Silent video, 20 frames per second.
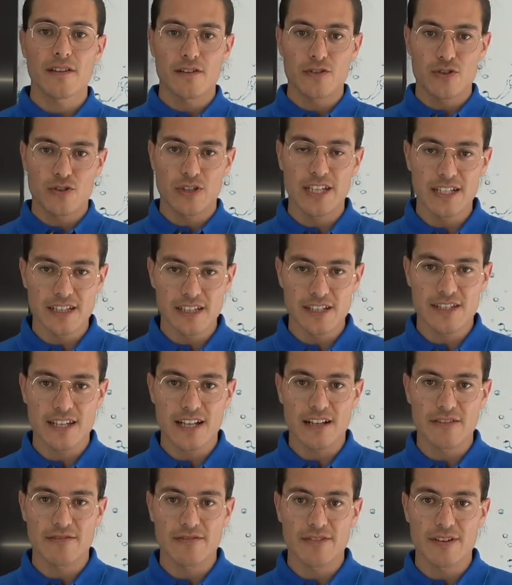to heal
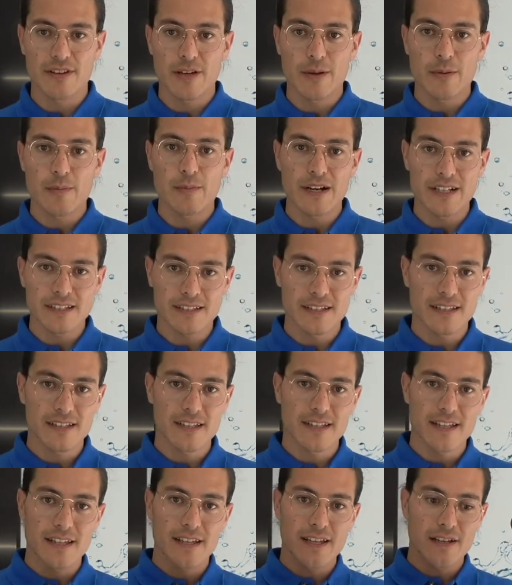itself, but
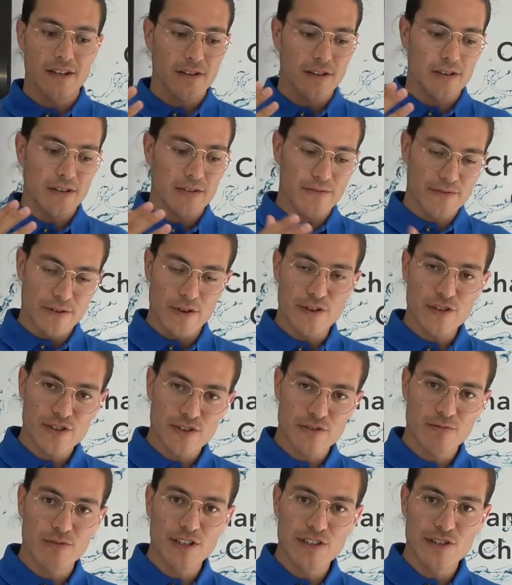
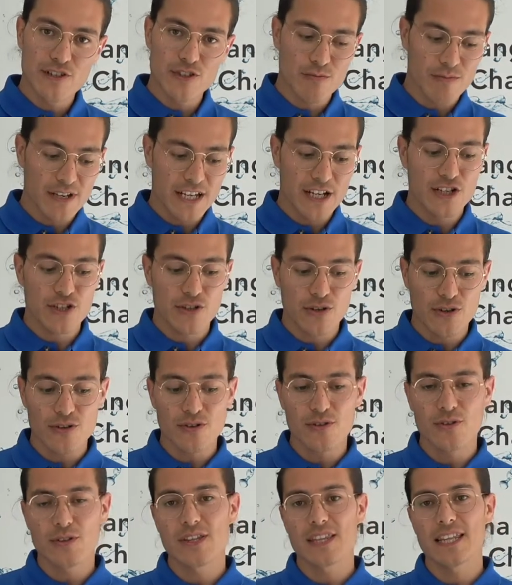first we need to make
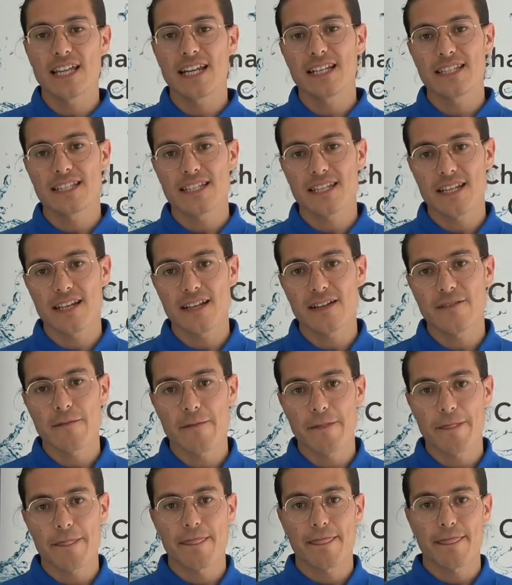sure that it's in an
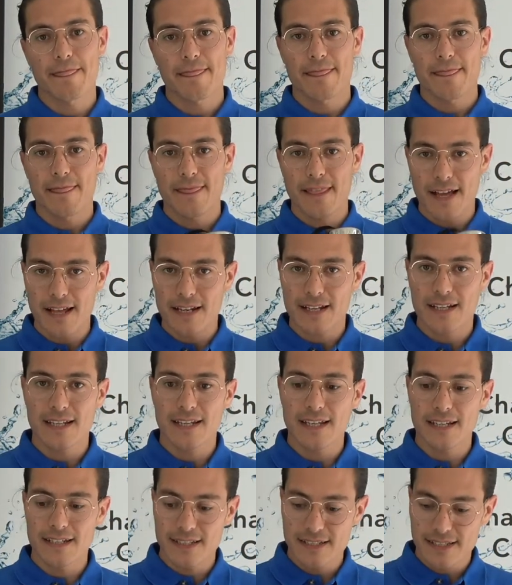
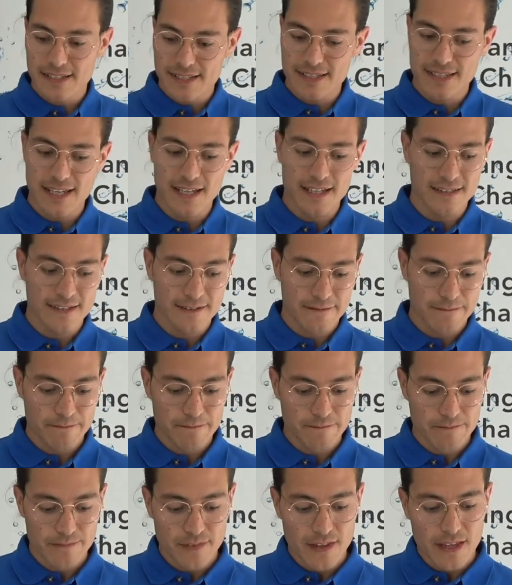alkaline state.
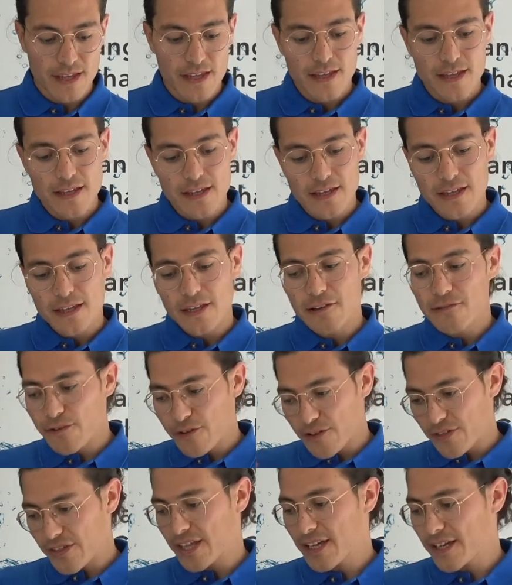If
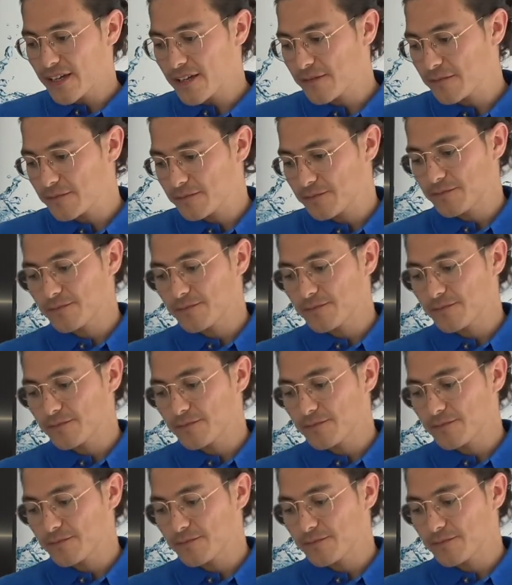you think,